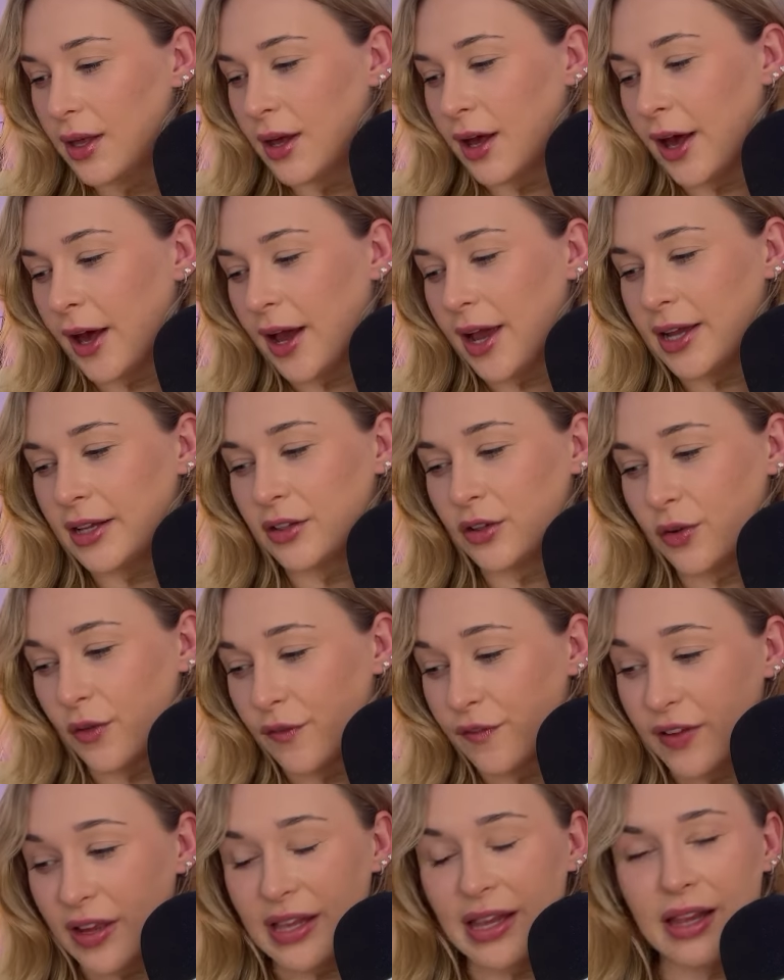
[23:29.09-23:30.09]
and you're
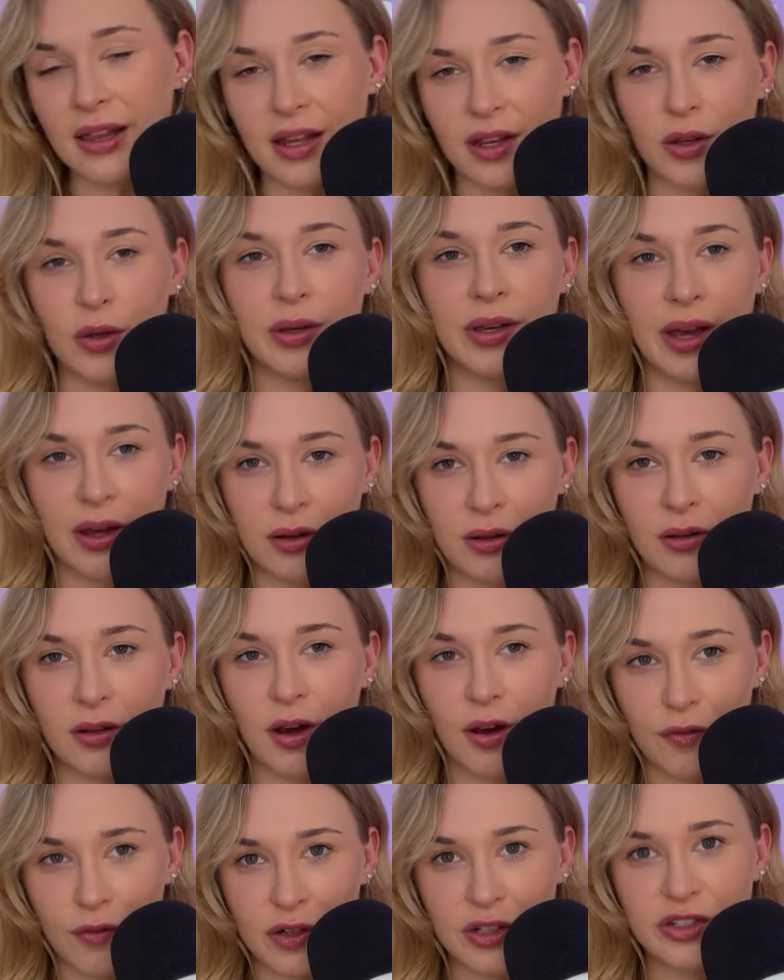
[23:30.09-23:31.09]
feeling like you're getting a
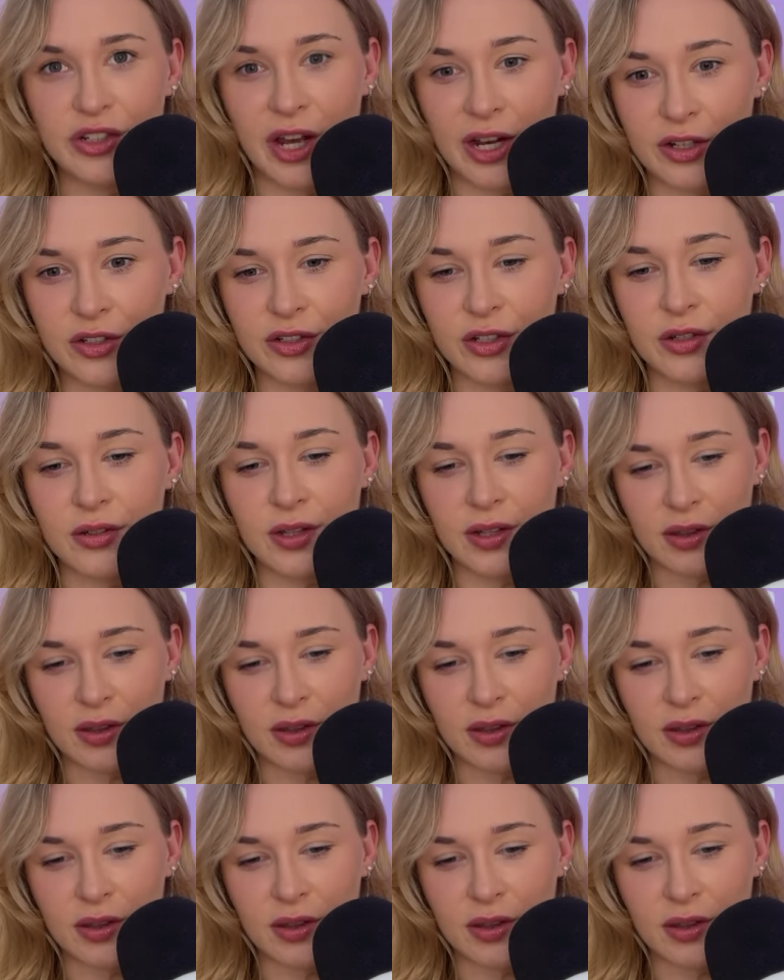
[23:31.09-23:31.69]
lot of rejections,